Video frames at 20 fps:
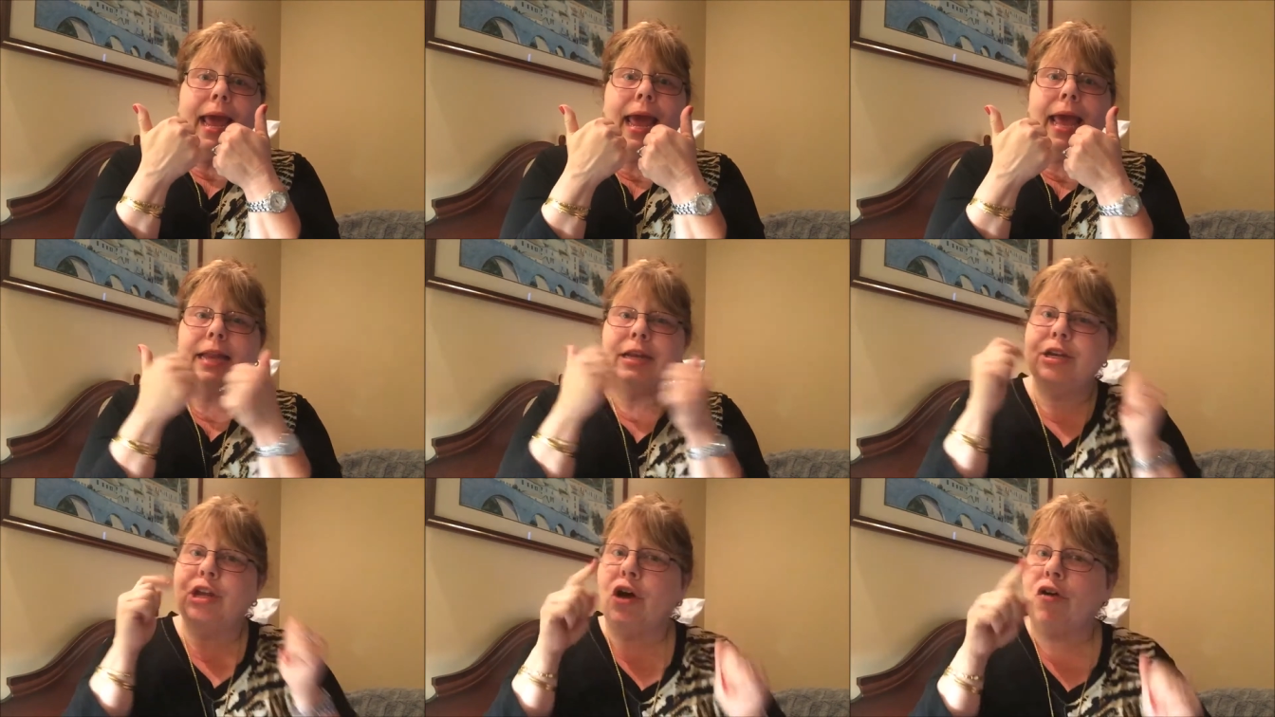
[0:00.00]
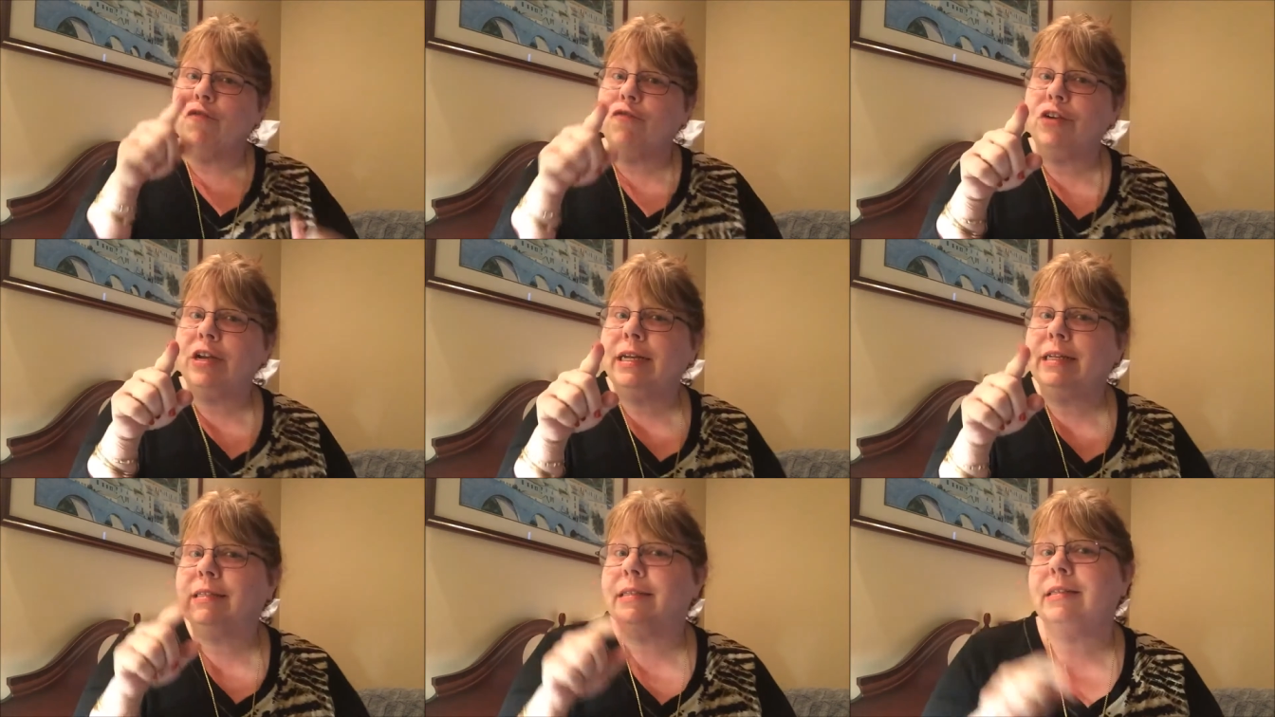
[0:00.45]
And don't
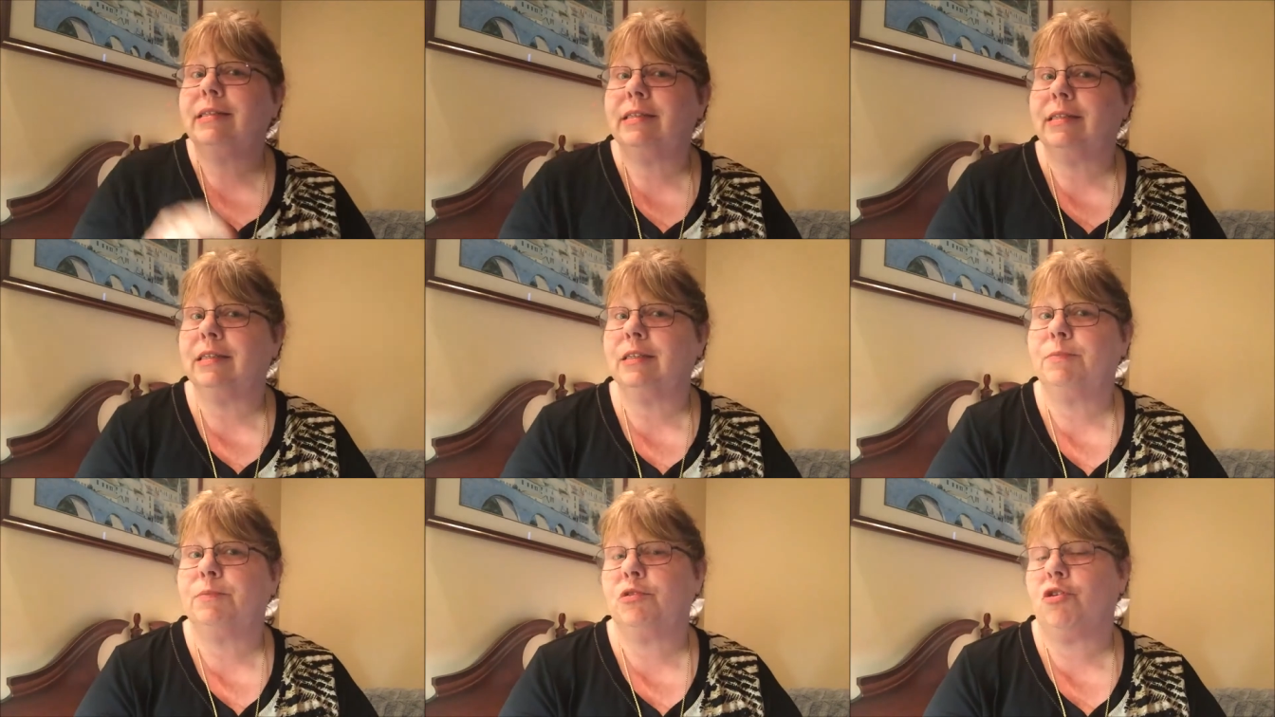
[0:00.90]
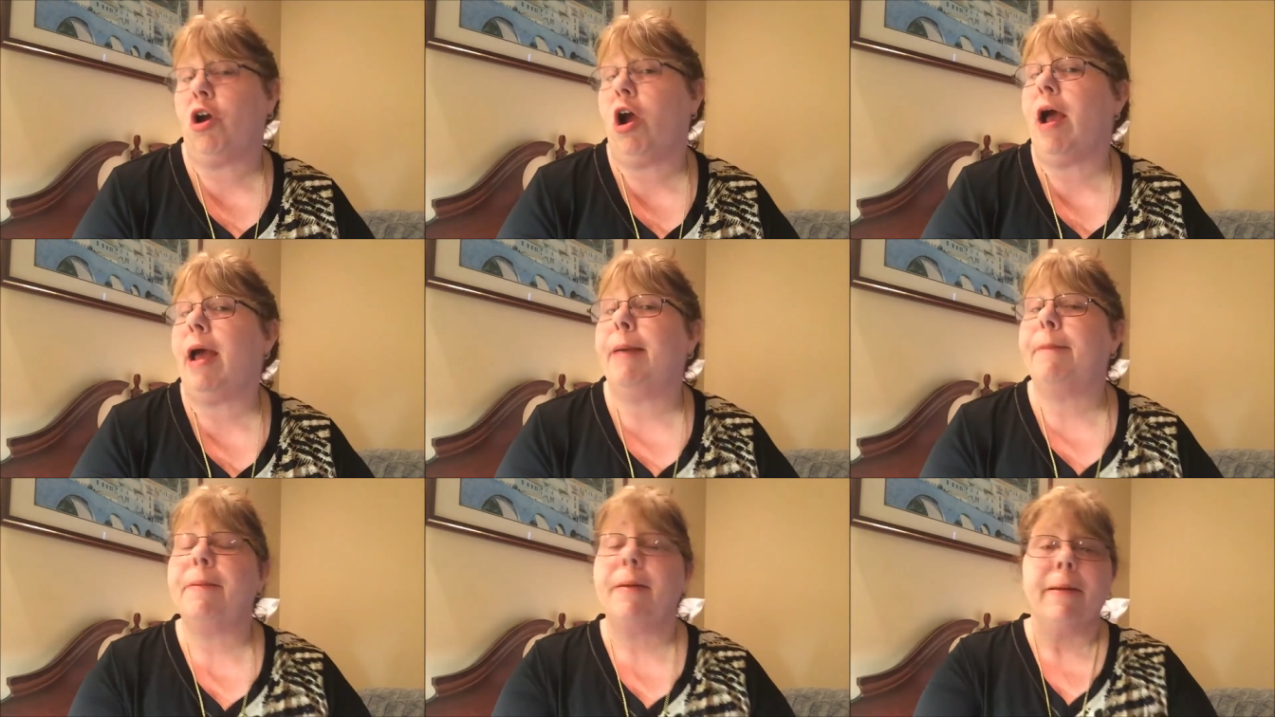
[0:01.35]
forget to
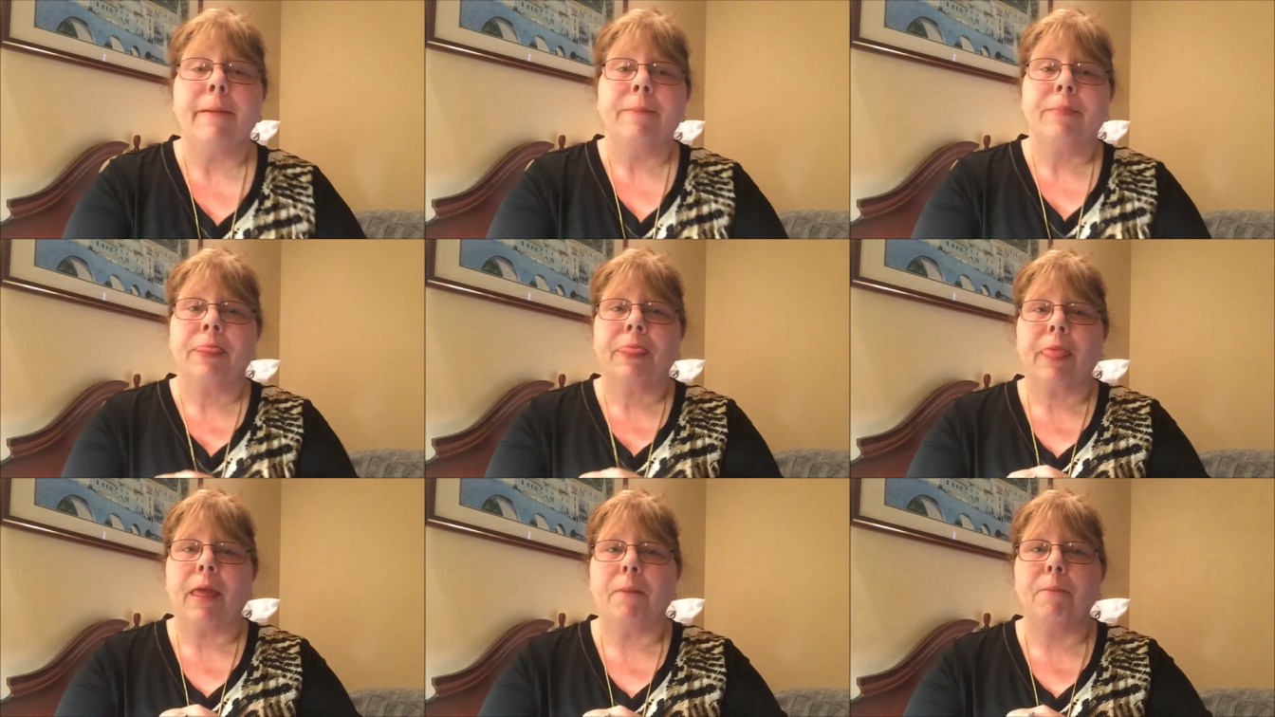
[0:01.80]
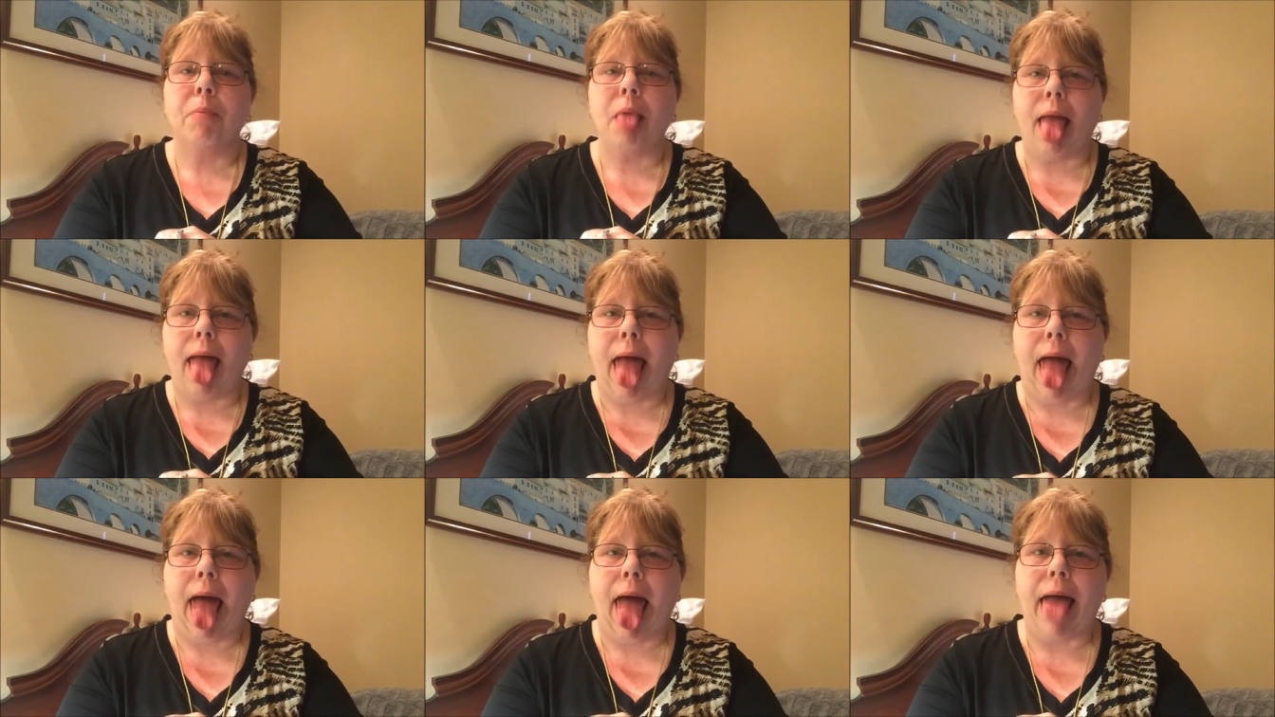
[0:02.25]
subscribe.
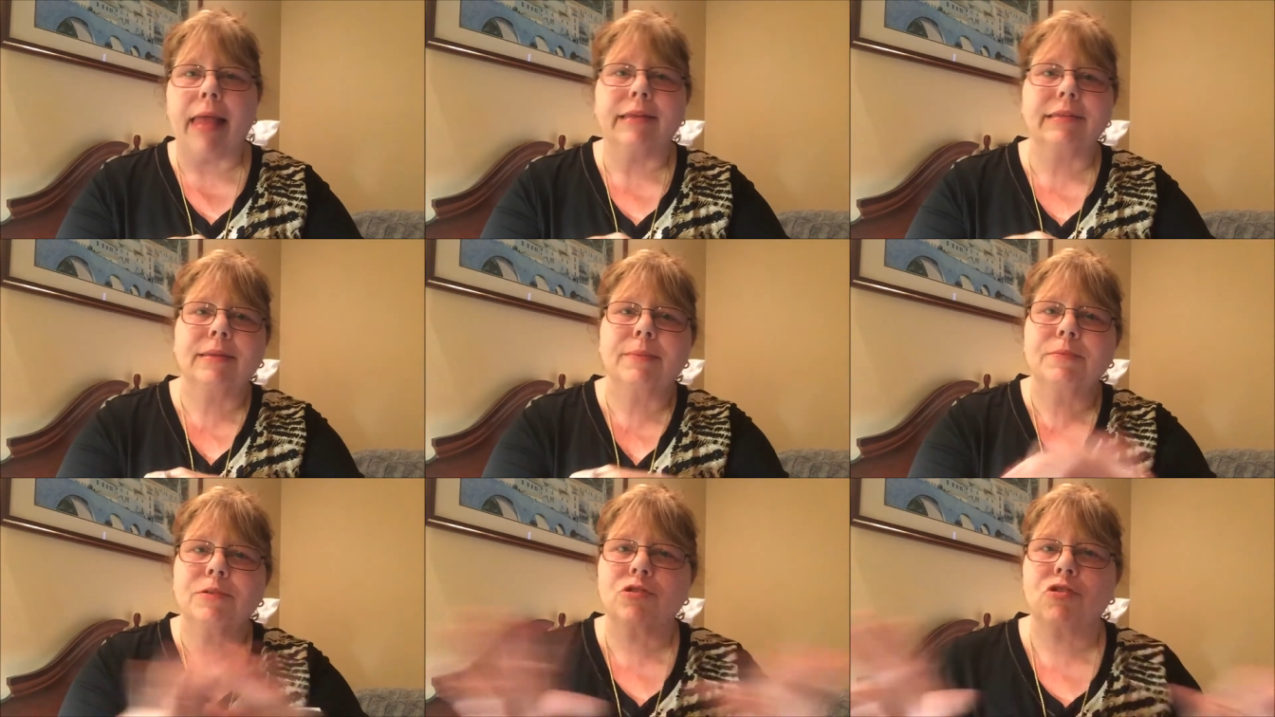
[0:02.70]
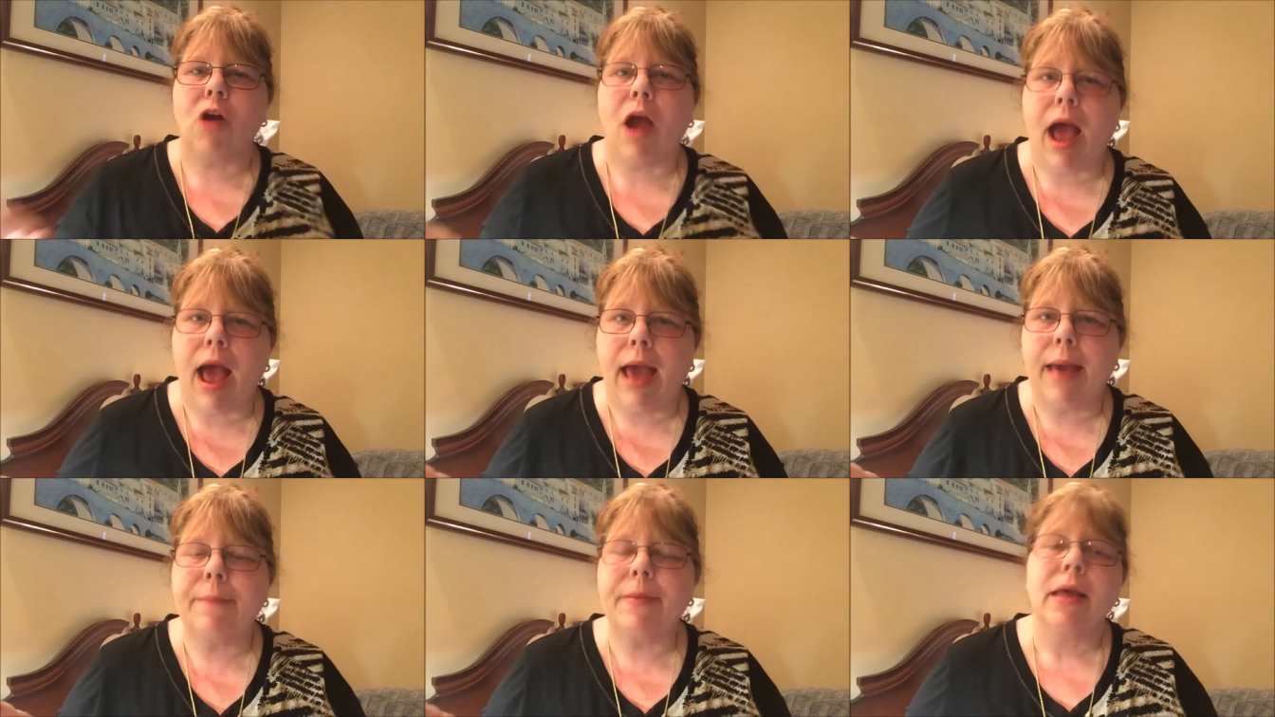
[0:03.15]

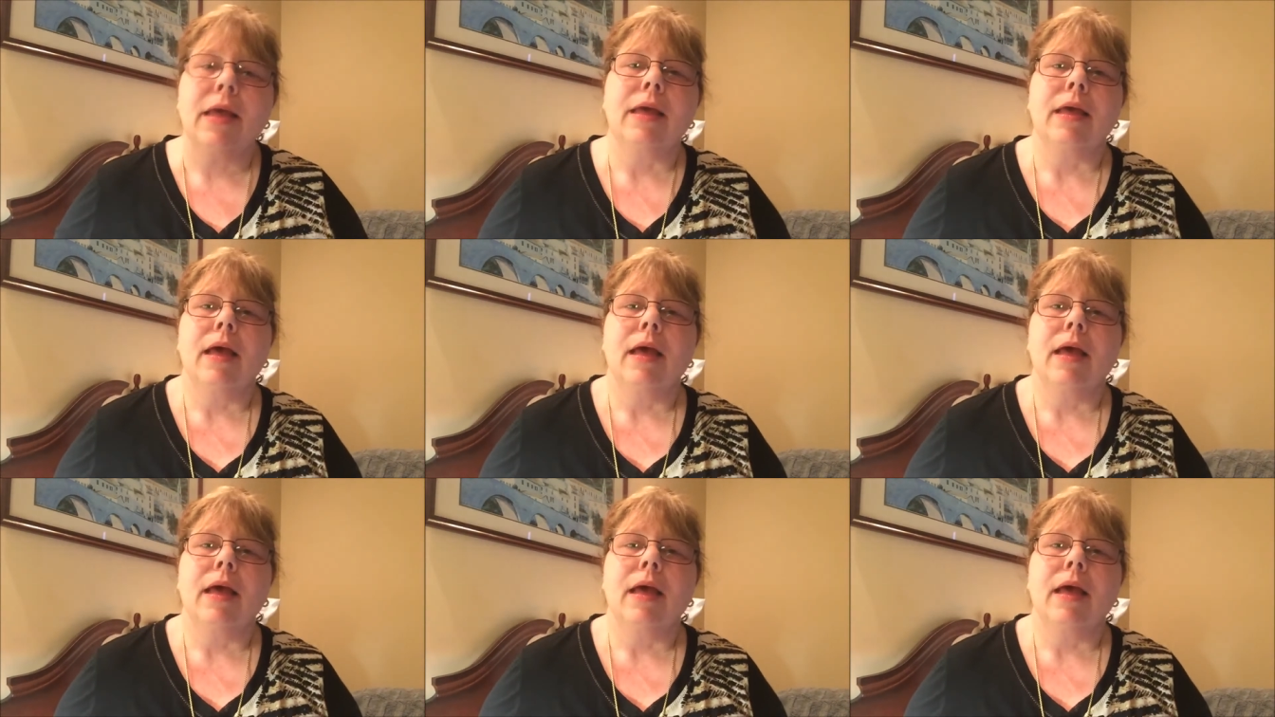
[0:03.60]
Subscribe.